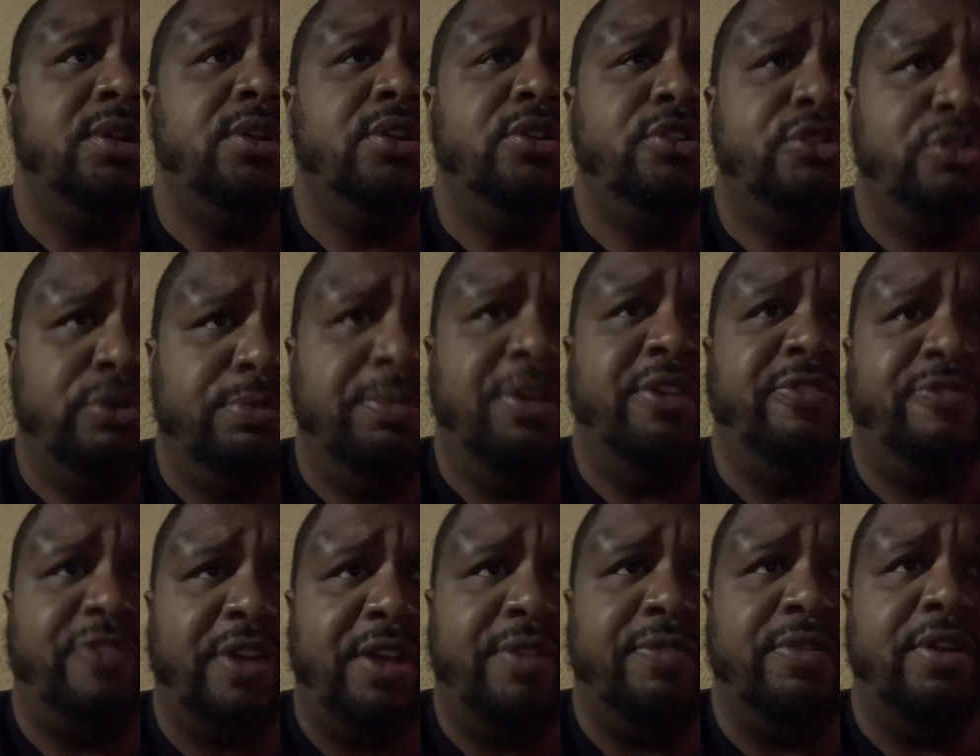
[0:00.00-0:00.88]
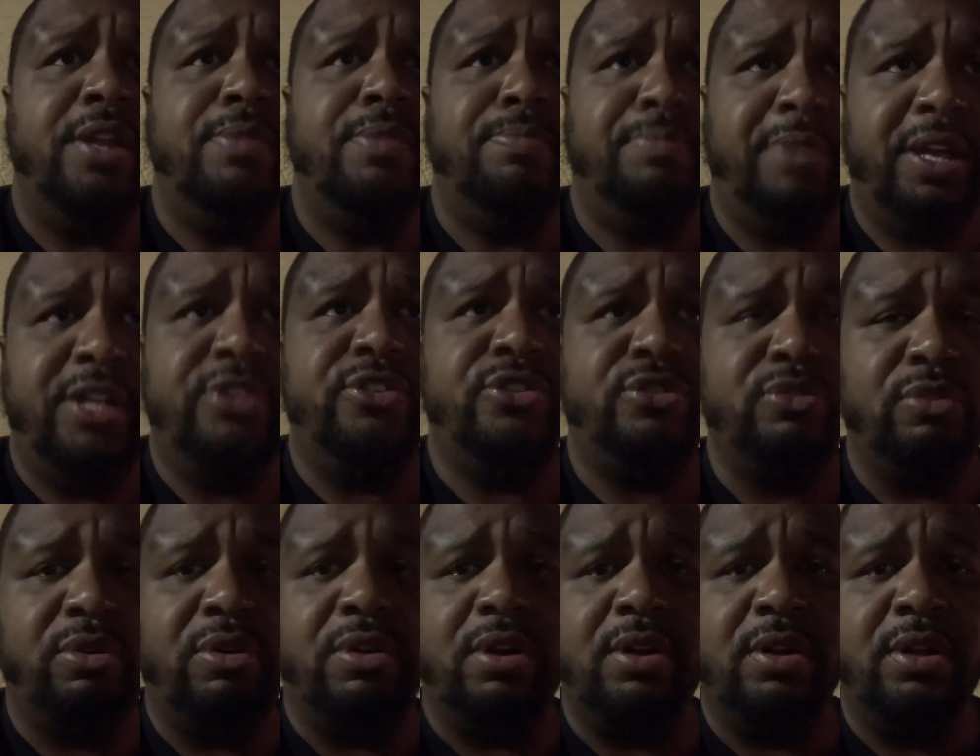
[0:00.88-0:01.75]
do me a favor and make
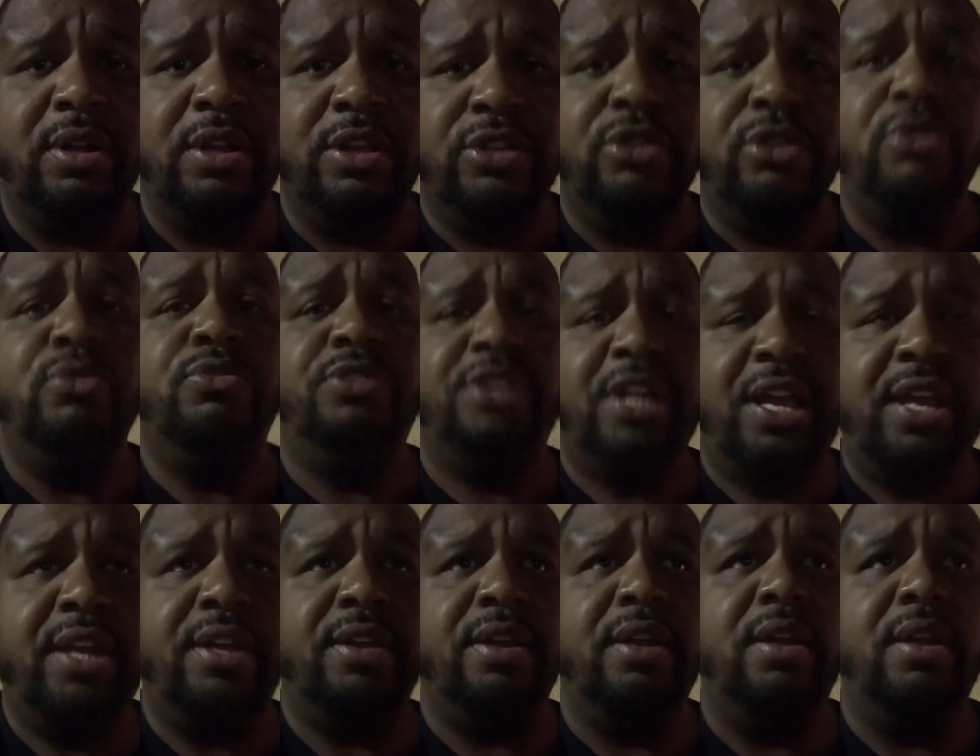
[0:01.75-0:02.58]
sure you take